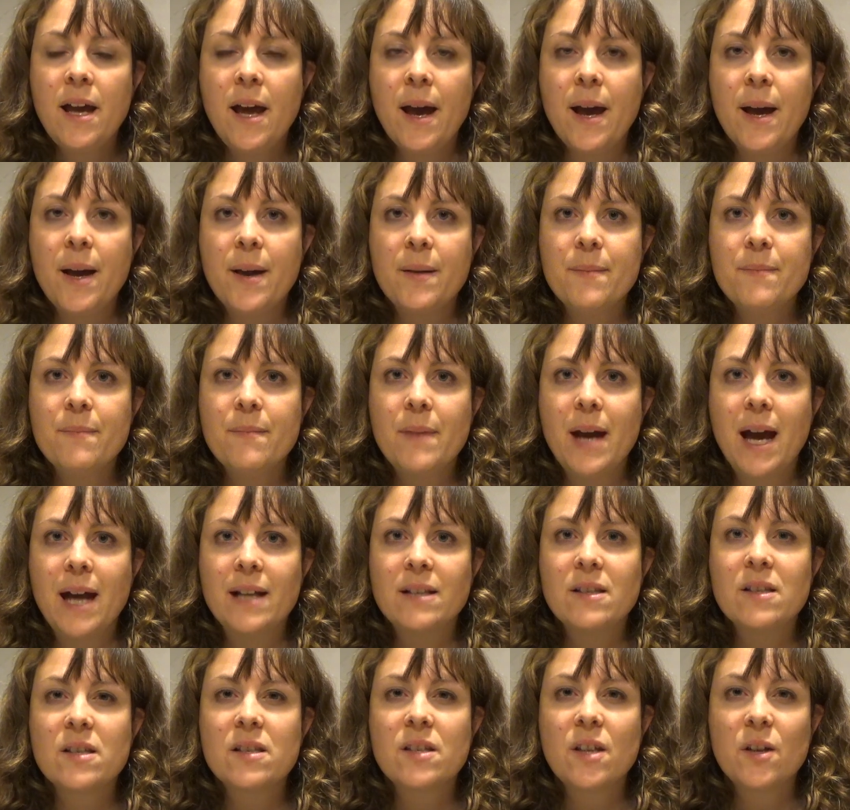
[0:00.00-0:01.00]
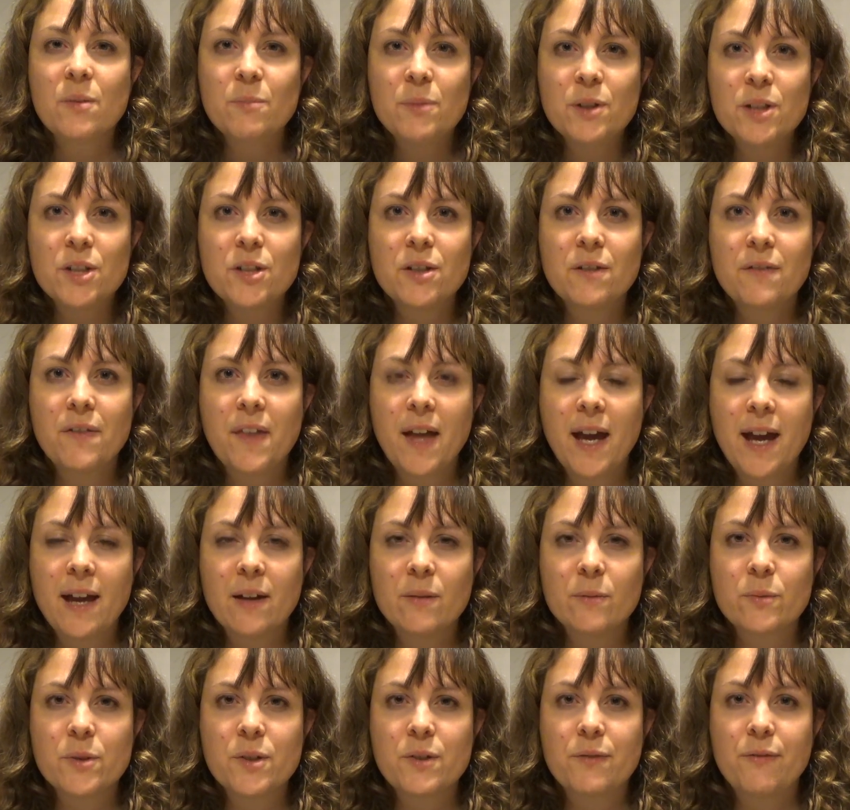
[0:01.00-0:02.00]
And so much of
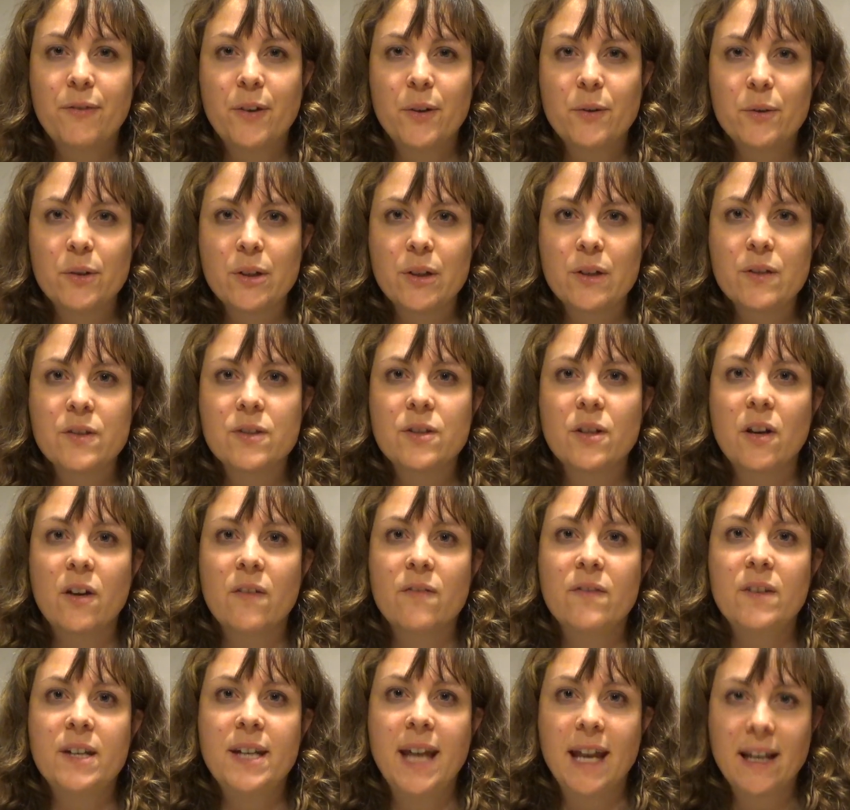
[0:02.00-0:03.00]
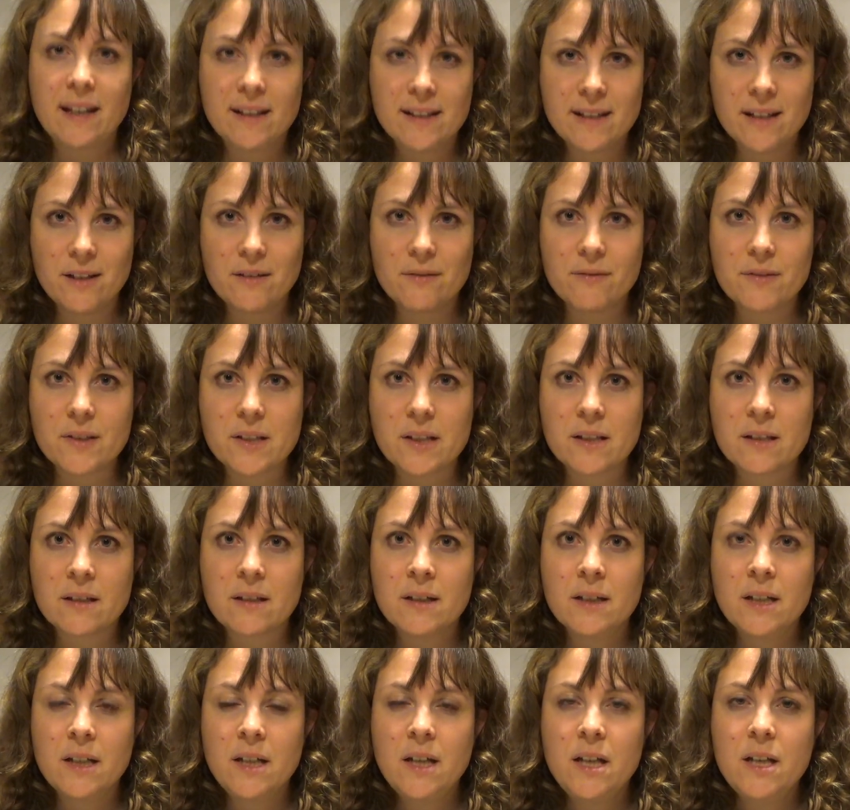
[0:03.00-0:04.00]
that was focused on the
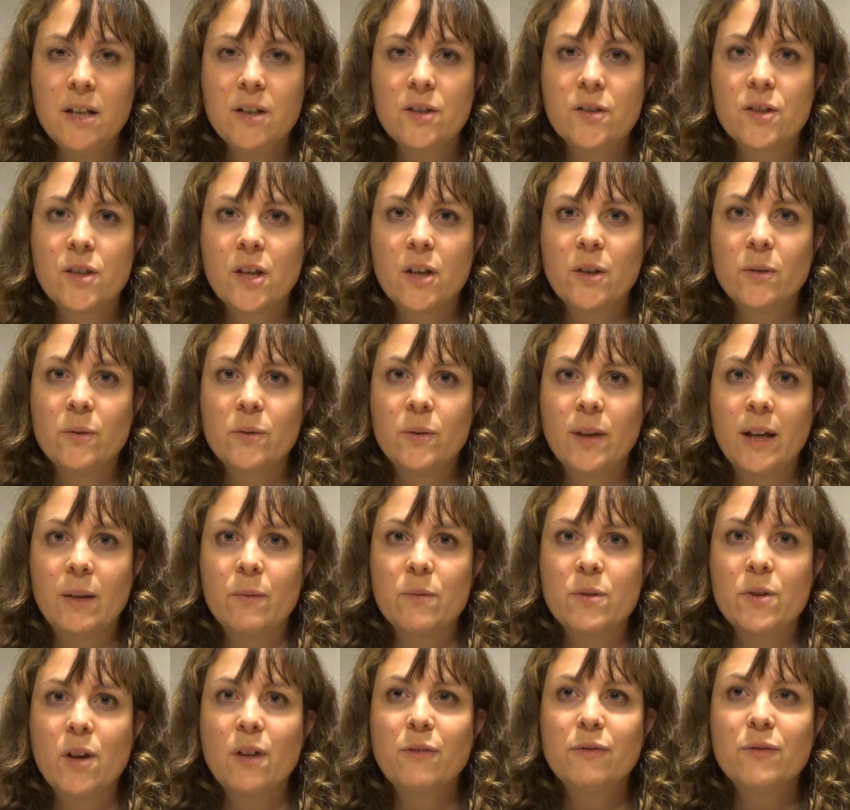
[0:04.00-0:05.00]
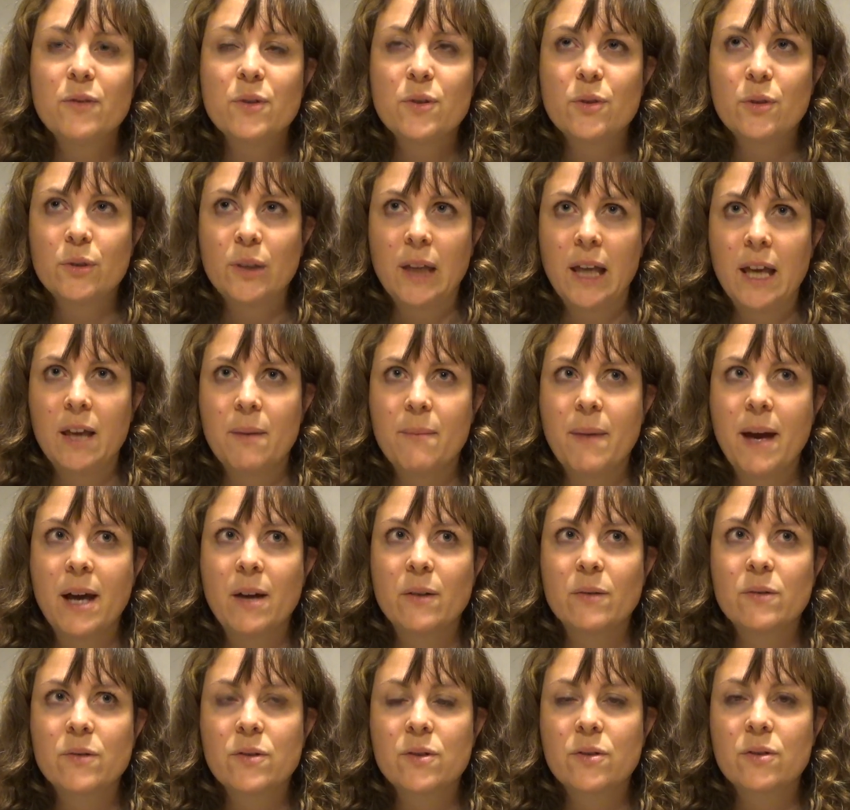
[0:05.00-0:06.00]
negatives. So it was often talking
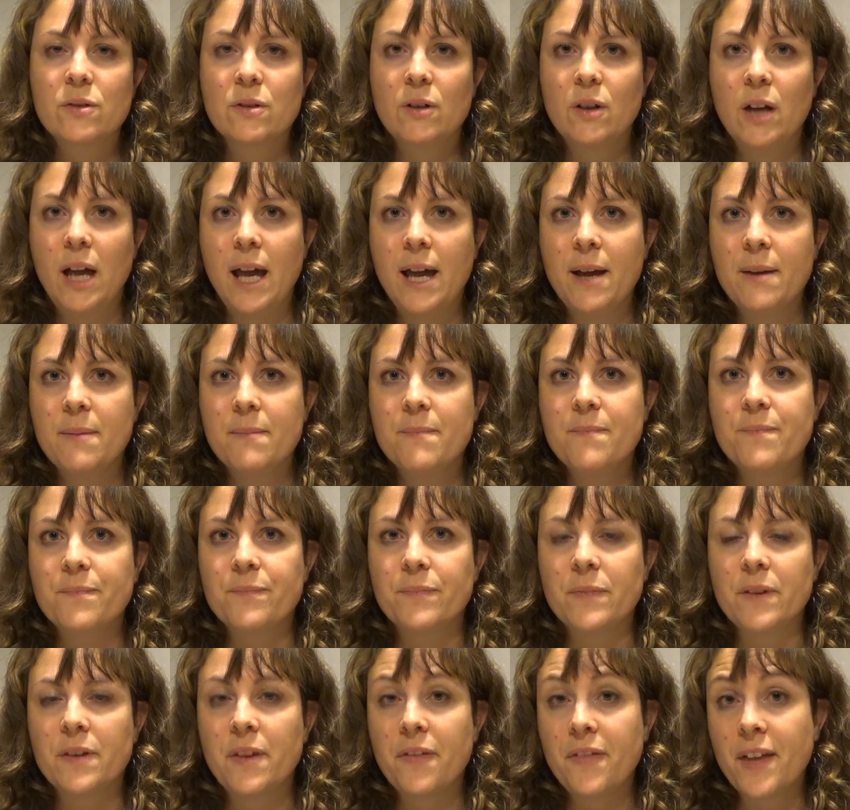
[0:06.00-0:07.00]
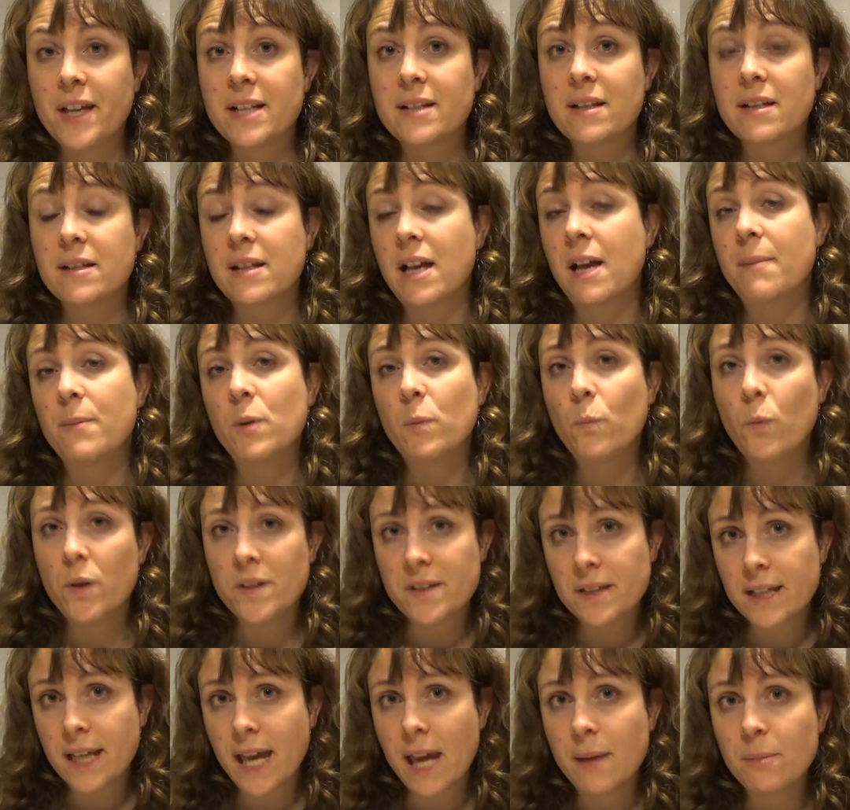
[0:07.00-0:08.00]
about the things that Simon
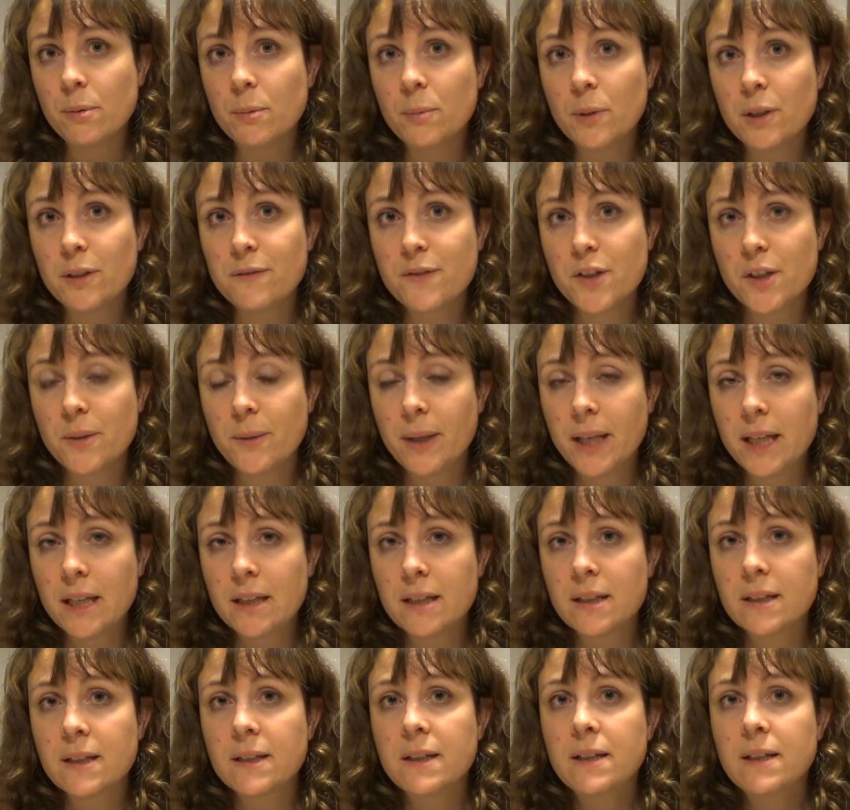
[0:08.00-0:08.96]
wasn't capable of doing,